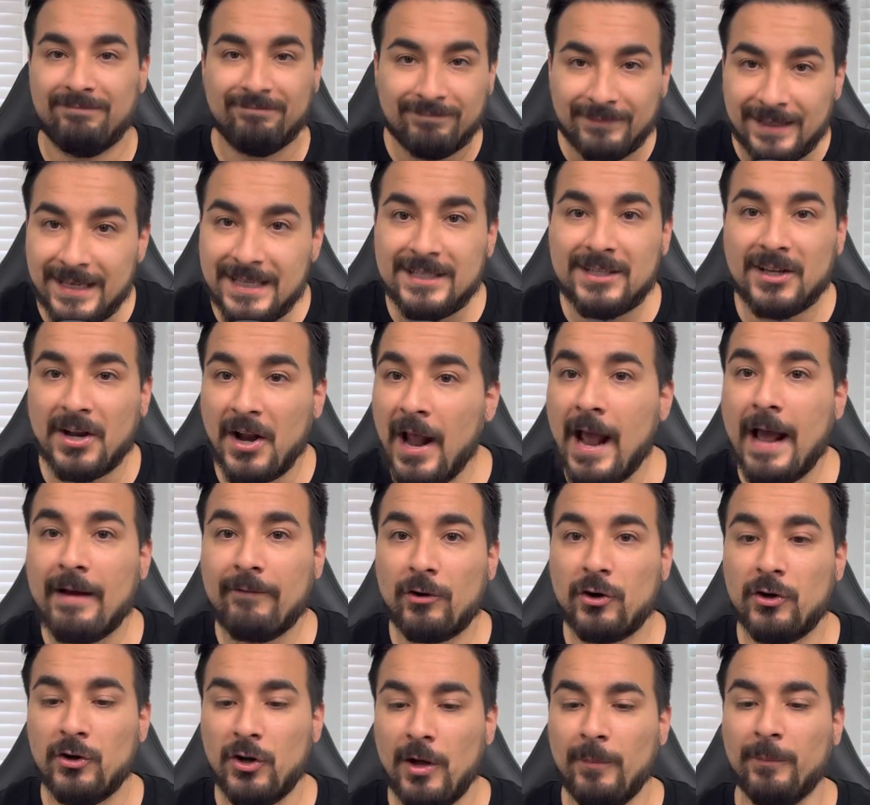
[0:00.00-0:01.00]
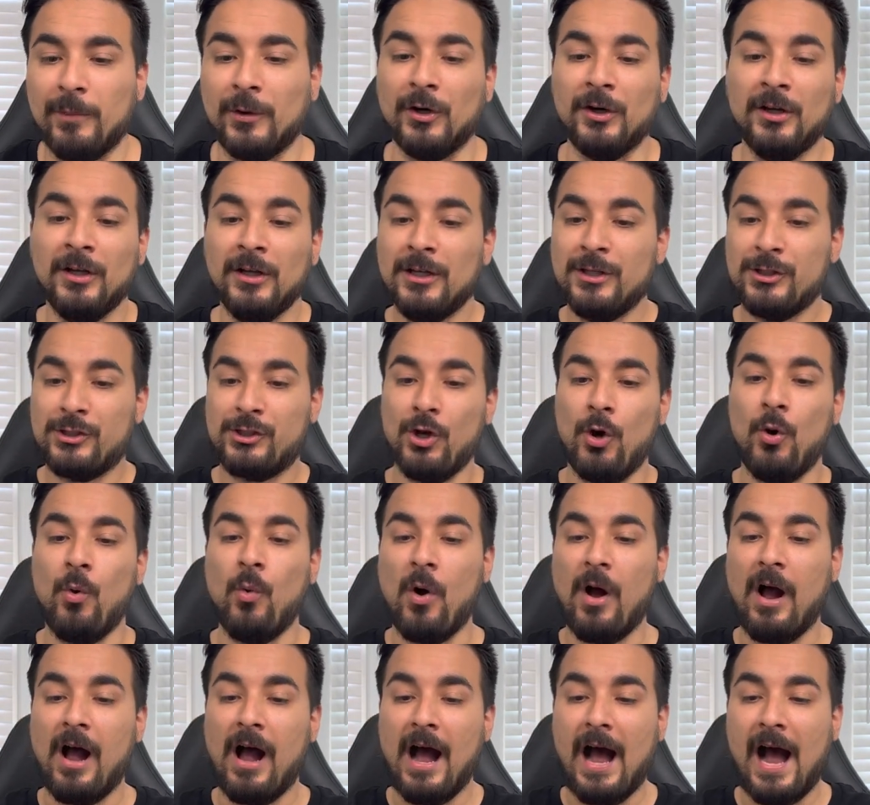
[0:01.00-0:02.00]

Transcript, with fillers: he's gonna have our number. So